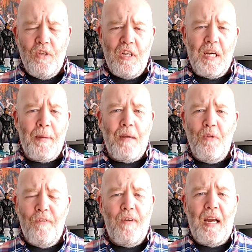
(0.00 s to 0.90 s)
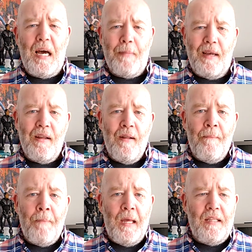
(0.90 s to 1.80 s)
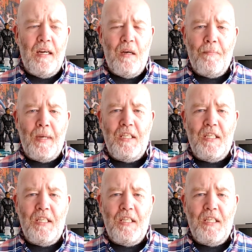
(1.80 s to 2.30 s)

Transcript: So they come at you in the full armor and they're like